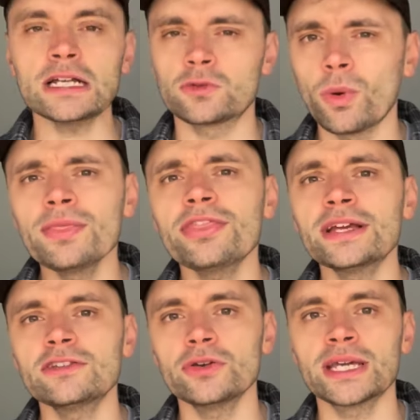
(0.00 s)
It's one
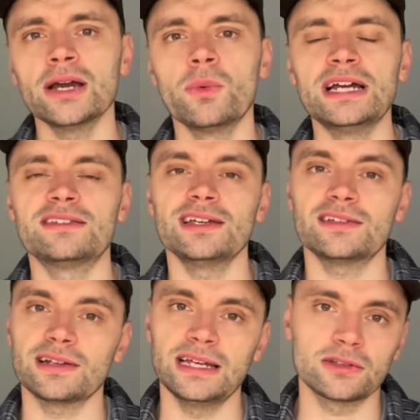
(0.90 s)
thing doing it away to
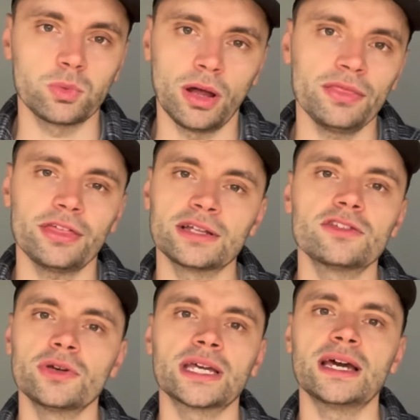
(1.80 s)
Italy, it's one
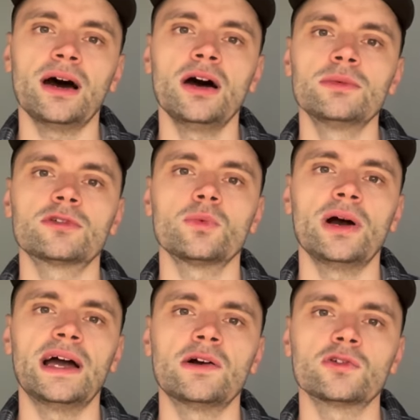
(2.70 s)
thing doing it at home to
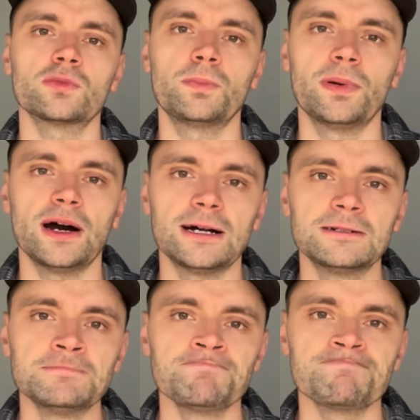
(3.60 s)
Wales,
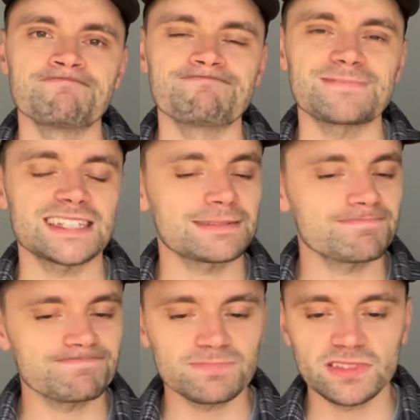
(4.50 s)
but it's a
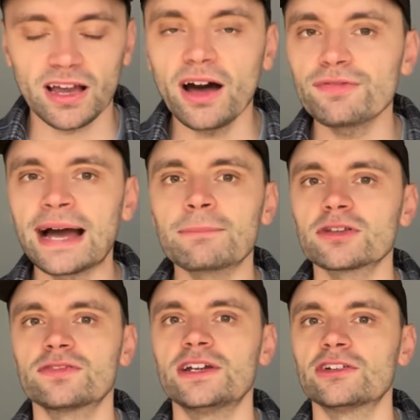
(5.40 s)
tough
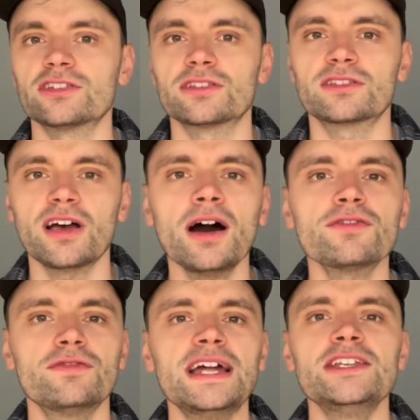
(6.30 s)
atmosphere, it's a
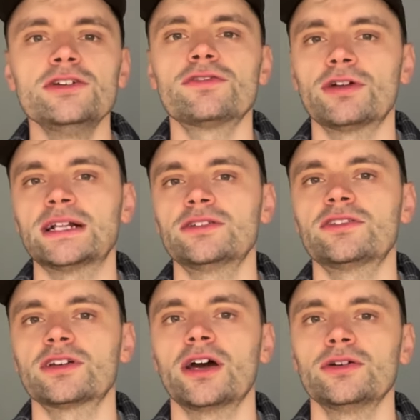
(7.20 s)
tough venue for
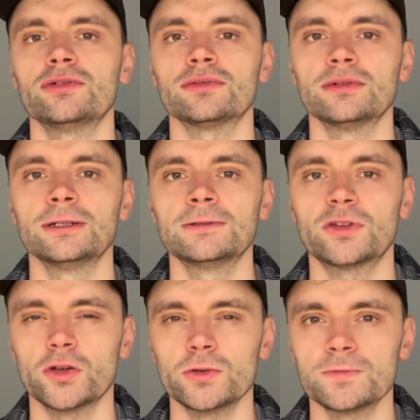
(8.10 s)
England to go
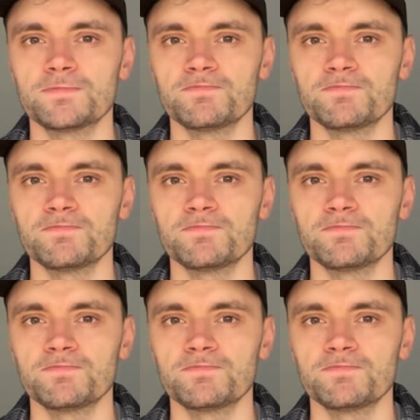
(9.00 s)
to.